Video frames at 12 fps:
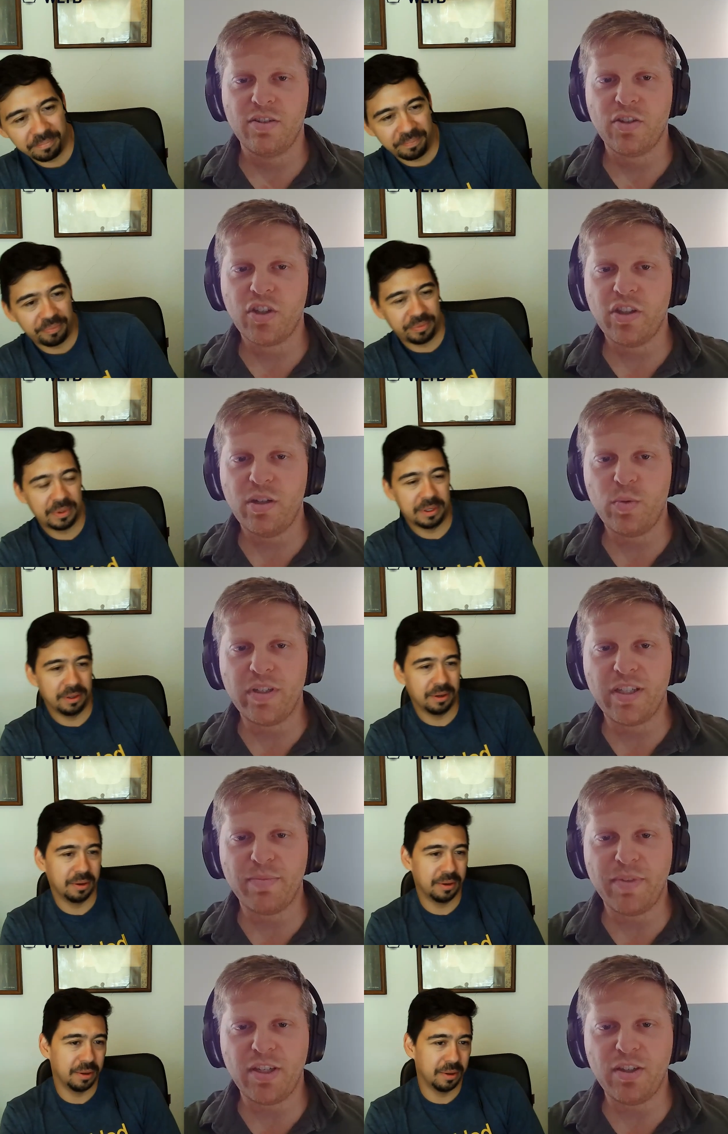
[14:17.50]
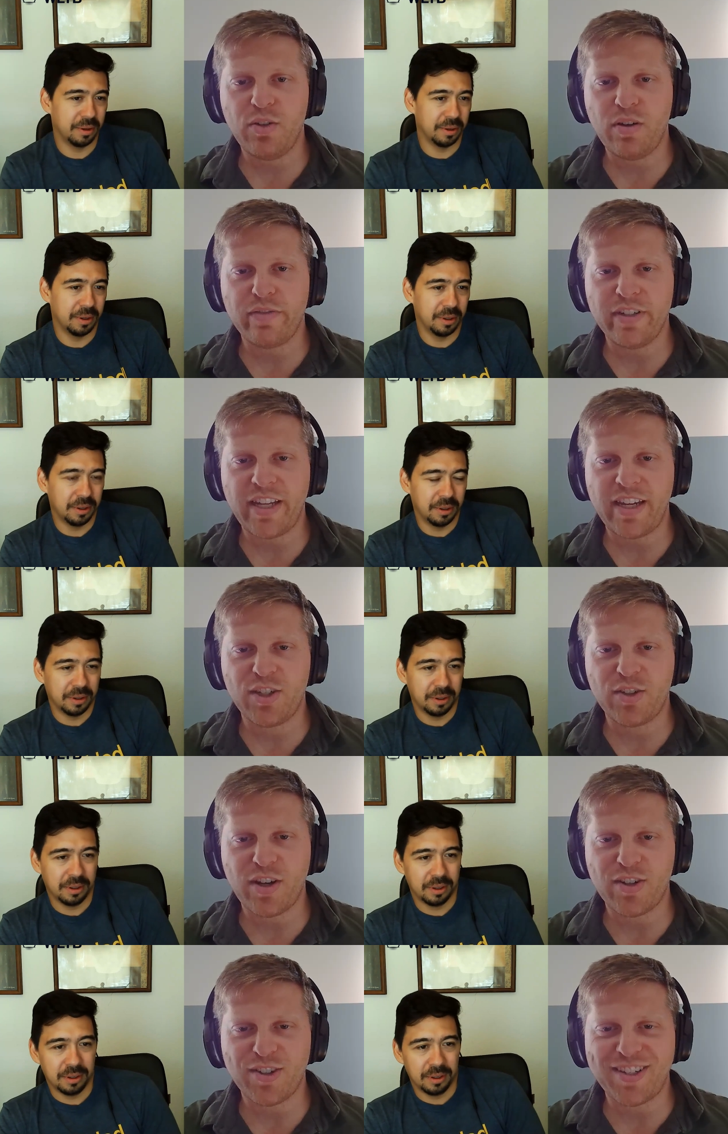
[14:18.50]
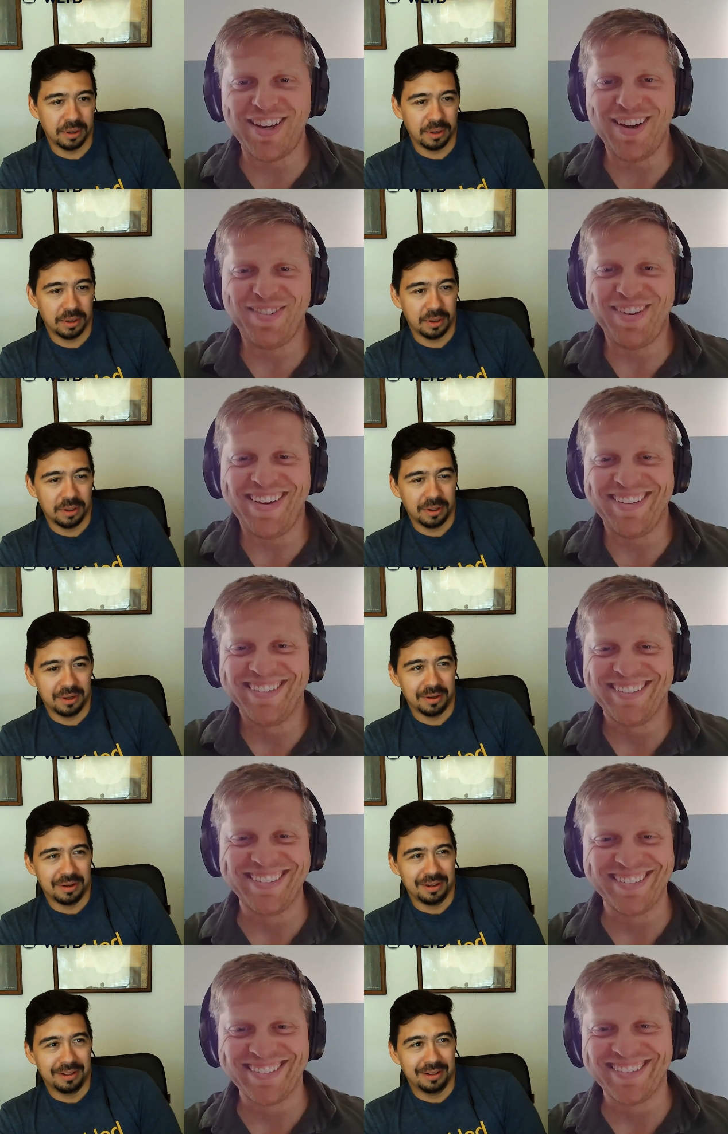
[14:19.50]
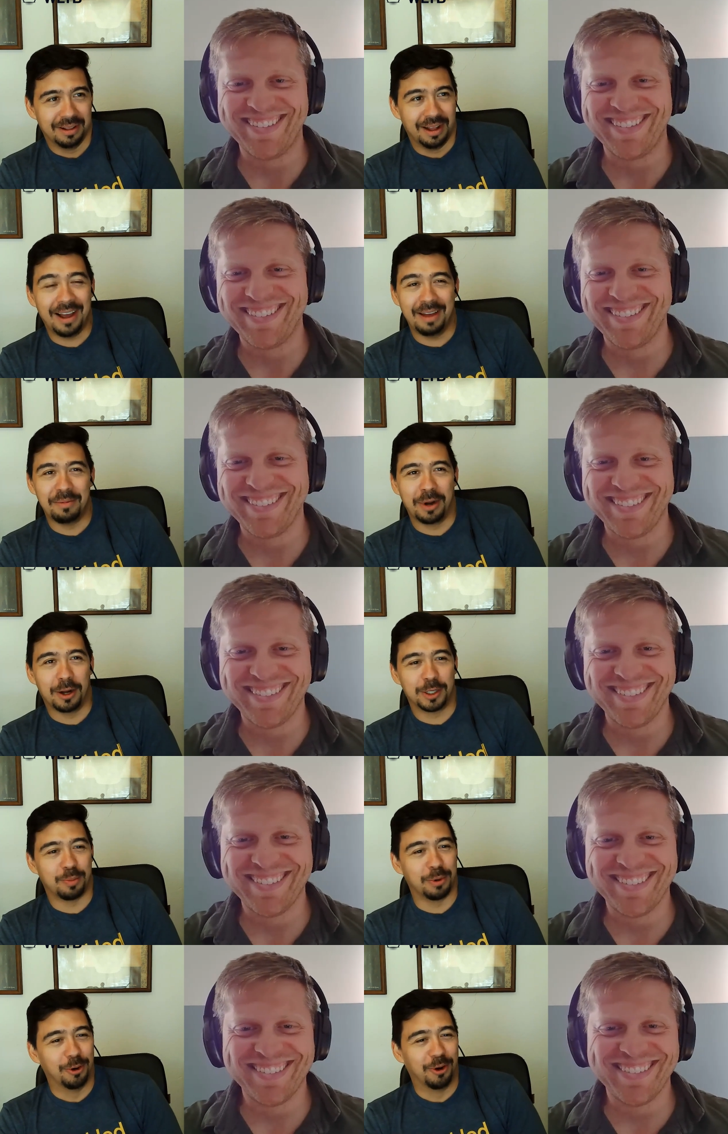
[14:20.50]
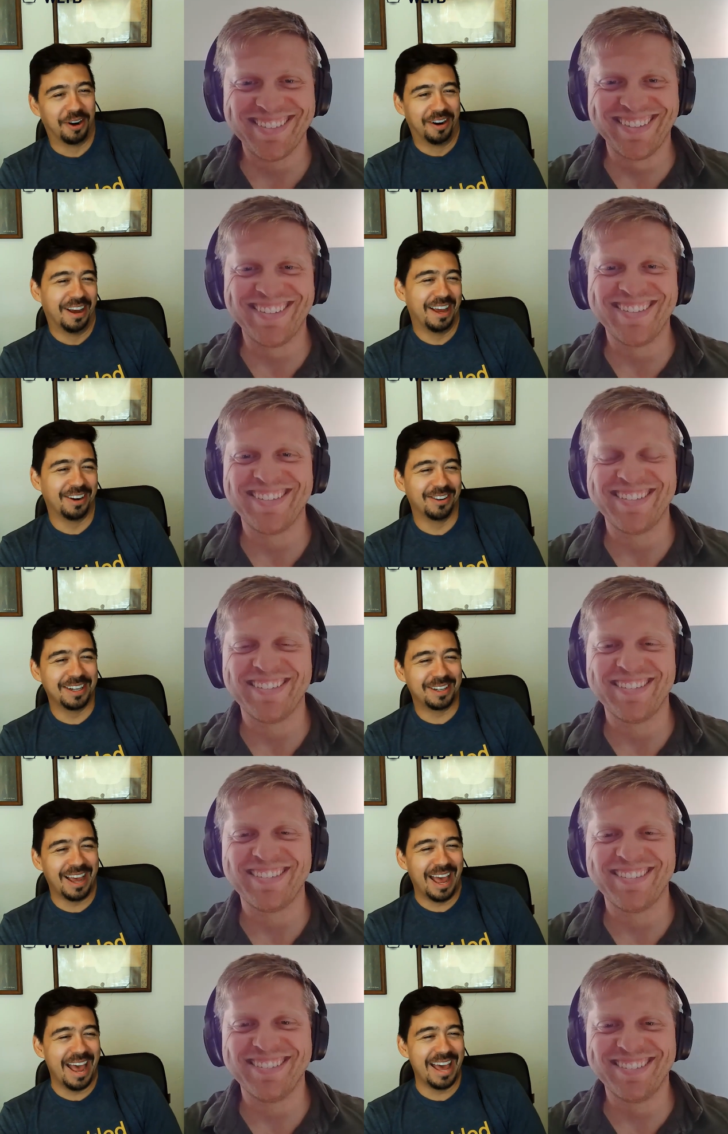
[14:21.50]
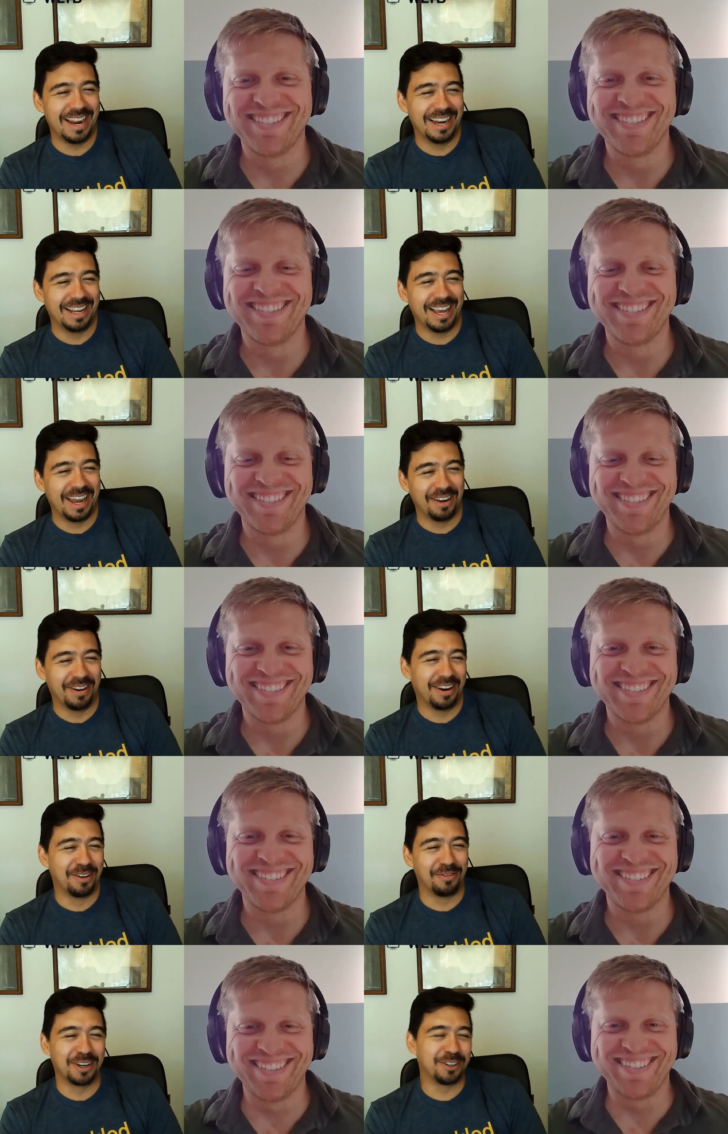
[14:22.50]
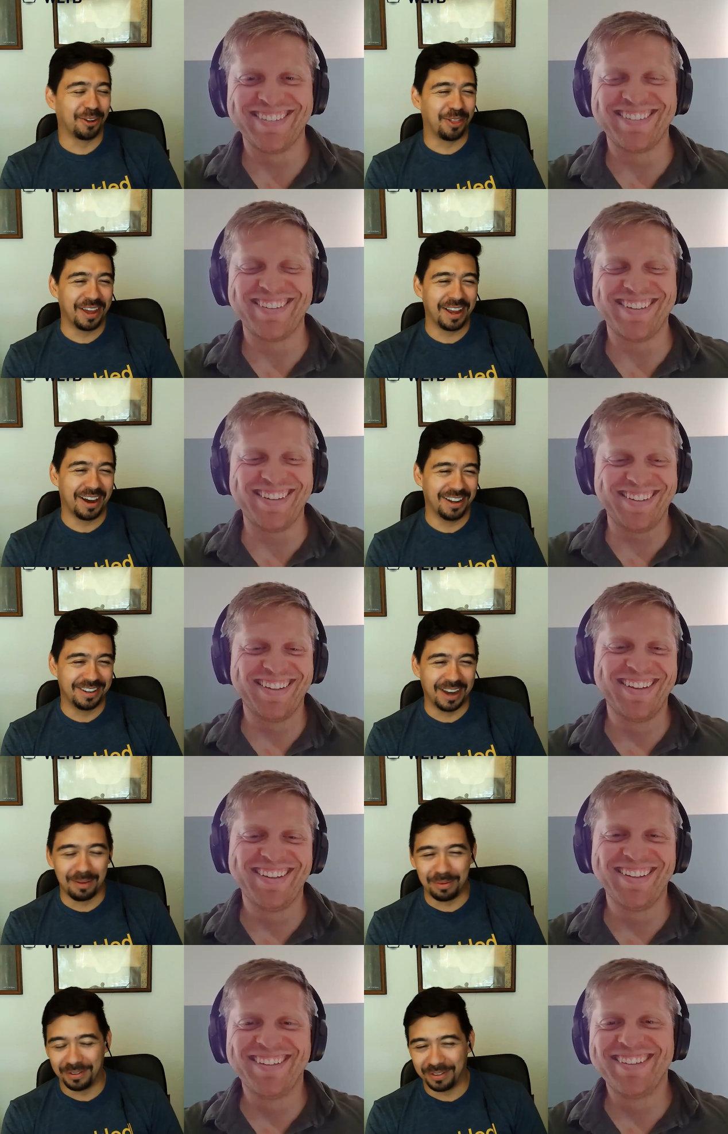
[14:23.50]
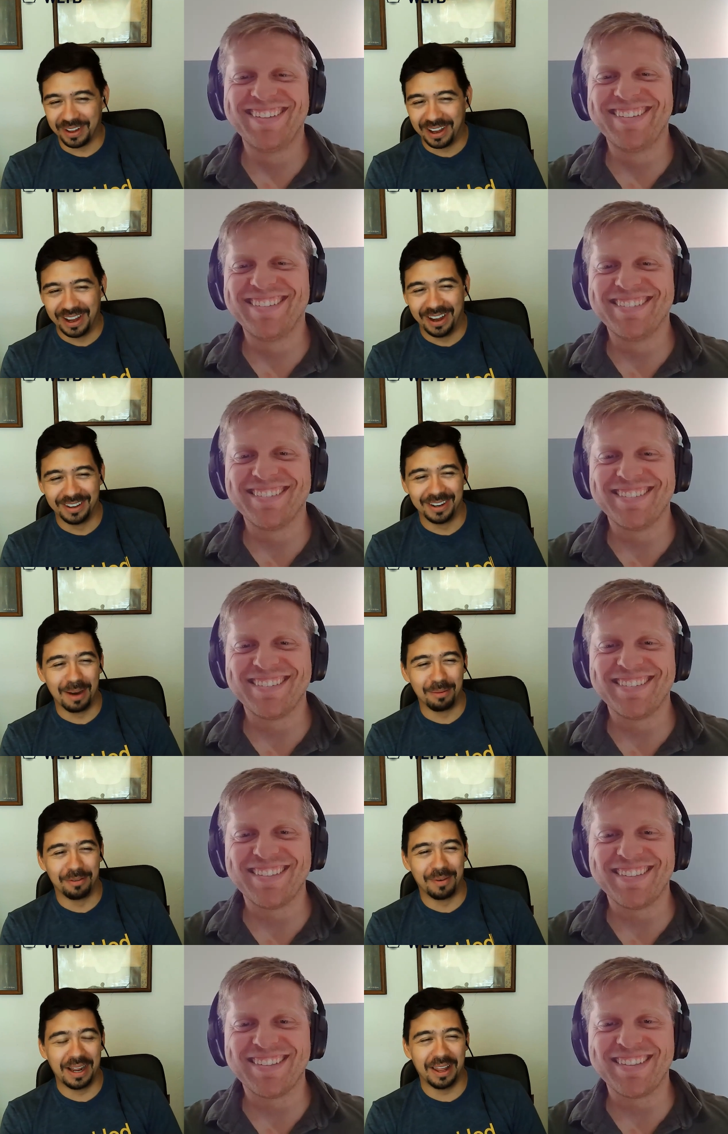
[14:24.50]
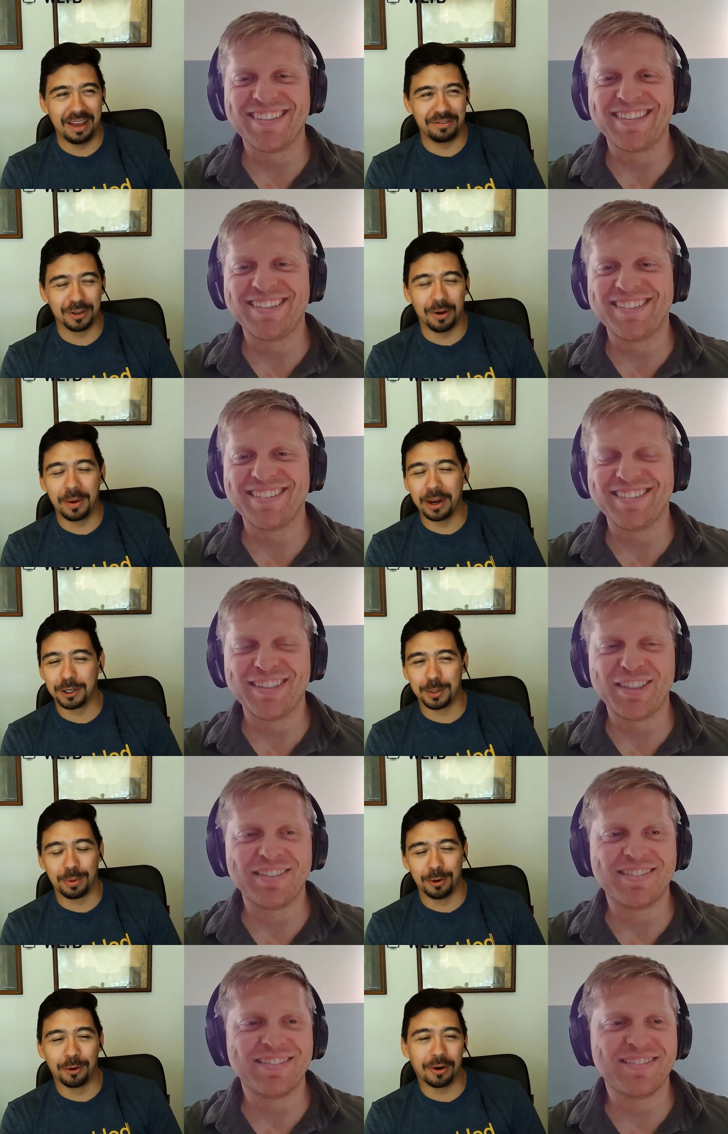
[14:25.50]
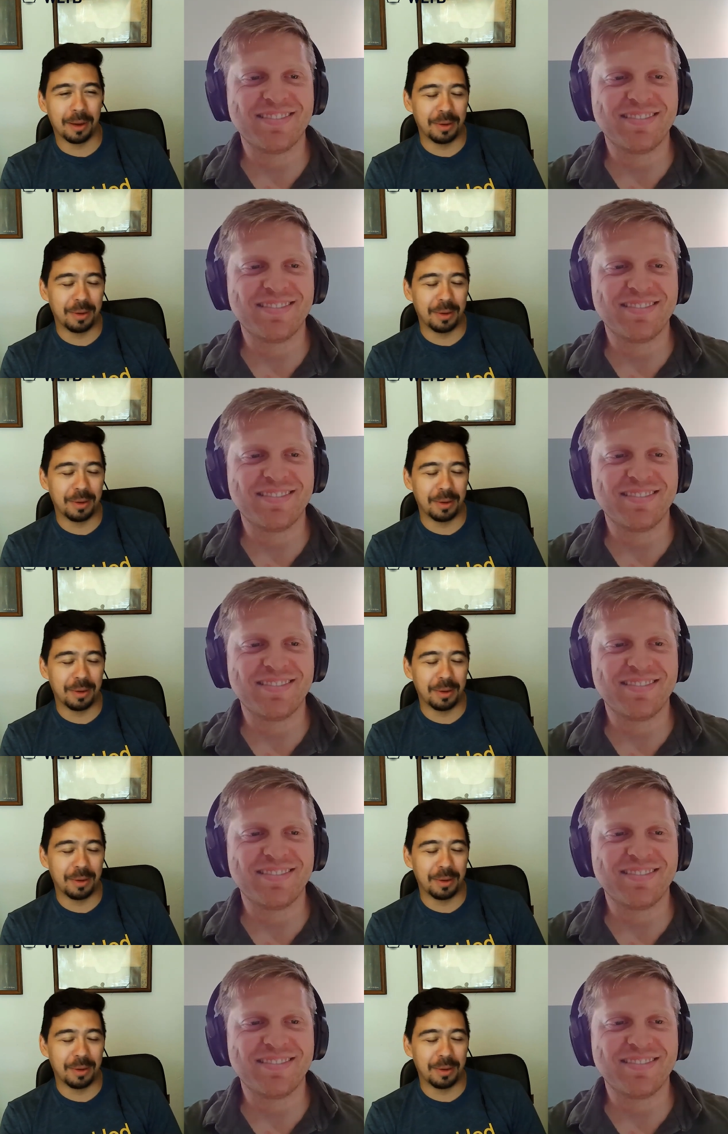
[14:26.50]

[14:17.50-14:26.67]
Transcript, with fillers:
Speaker 1: So then what's something you do every day to stress yourself out?
Speaker 2: I'm an entrepreneur. I don't need to add any kind of artificial thing on top of uh, on top of my life. So I'm an entrepreneur.